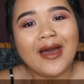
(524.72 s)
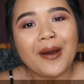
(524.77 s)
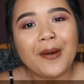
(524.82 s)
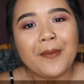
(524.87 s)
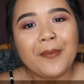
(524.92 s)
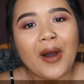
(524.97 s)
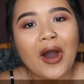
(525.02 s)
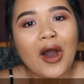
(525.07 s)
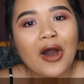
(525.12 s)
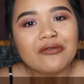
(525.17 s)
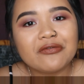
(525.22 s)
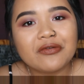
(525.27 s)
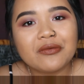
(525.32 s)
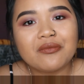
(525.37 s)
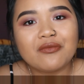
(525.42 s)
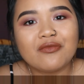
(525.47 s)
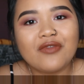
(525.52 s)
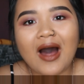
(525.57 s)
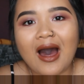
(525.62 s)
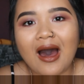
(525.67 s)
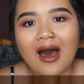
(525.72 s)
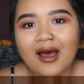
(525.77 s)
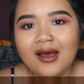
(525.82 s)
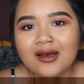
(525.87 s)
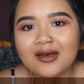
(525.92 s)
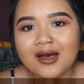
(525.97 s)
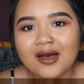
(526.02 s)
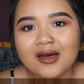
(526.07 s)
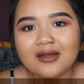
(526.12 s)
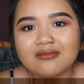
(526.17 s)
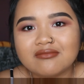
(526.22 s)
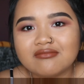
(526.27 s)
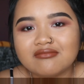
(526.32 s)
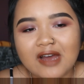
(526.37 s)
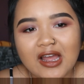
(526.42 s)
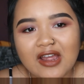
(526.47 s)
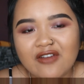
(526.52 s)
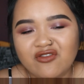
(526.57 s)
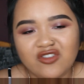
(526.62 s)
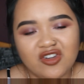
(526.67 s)
apart from that,
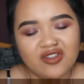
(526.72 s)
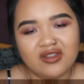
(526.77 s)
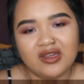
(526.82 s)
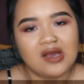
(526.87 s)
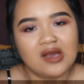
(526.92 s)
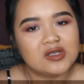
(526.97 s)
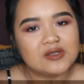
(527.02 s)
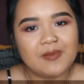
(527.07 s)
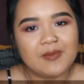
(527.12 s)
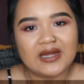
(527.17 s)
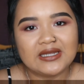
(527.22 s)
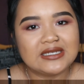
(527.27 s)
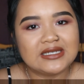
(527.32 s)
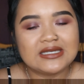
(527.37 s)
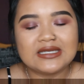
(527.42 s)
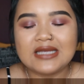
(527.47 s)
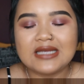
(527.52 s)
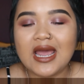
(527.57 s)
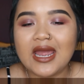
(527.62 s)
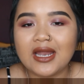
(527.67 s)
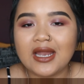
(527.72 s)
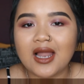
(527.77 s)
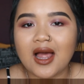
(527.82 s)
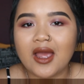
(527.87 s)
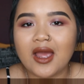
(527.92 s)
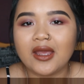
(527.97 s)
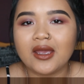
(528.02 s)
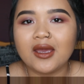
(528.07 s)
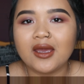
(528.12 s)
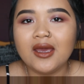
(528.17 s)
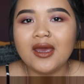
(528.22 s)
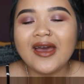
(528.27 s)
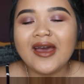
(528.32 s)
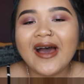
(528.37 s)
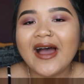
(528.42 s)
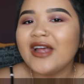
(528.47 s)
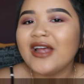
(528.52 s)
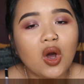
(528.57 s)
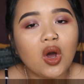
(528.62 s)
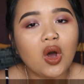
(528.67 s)
I have nothing else bad to say. Like,
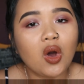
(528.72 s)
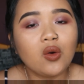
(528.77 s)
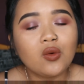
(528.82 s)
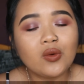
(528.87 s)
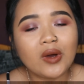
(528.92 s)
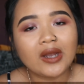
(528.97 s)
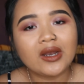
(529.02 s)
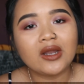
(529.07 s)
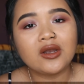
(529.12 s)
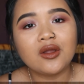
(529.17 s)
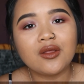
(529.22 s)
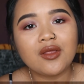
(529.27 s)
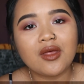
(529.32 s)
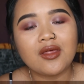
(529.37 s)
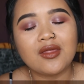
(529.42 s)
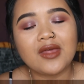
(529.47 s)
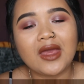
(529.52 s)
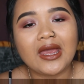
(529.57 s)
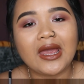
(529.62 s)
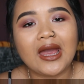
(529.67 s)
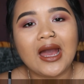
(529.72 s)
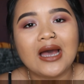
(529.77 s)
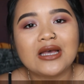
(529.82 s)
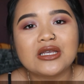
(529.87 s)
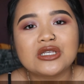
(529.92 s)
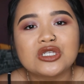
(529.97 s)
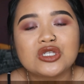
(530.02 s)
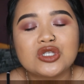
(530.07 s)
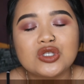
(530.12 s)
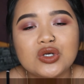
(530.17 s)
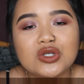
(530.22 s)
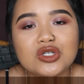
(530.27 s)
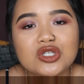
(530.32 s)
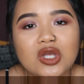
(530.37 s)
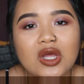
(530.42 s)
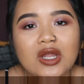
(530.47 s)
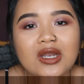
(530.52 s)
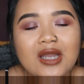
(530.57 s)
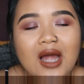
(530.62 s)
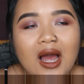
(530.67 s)
oh, and another thing, it has such
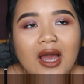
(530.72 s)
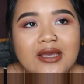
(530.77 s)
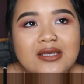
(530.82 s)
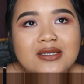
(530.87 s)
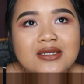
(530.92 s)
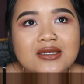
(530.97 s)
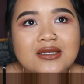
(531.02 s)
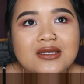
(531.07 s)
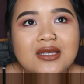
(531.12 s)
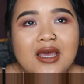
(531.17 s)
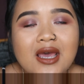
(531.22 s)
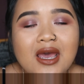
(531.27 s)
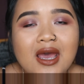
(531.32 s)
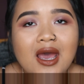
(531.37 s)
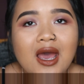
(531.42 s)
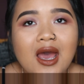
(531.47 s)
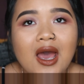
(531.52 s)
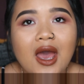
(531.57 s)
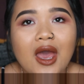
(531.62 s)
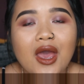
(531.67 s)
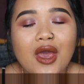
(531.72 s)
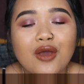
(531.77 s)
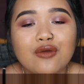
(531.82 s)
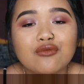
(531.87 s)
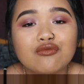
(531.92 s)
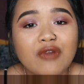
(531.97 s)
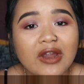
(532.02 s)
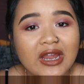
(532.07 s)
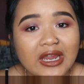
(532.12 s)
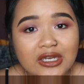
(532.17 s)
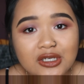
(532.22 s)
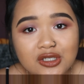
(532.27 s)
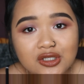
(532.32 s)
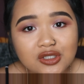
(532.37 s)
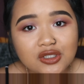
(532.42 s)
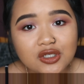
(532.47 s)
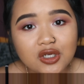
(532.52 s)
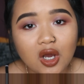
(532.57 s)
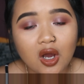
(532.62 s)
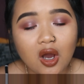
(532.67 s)
a nice
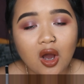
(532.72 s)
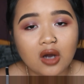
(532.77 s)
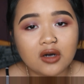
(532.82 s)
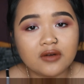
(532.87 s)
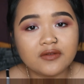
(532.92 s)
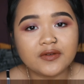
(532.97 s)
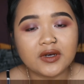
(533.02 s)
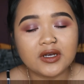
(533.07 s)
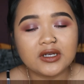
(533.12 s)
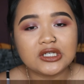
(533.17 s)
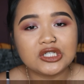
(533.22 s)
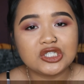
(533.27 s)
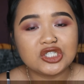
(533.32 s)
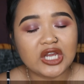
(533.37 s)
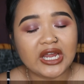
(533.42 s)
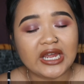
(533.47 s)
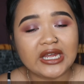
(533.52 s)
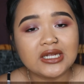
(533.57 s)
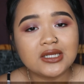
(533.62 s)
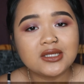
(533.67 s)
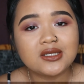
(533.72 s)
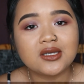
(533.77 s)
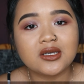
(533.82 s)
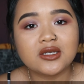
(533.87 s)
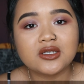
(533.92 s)
range of shades.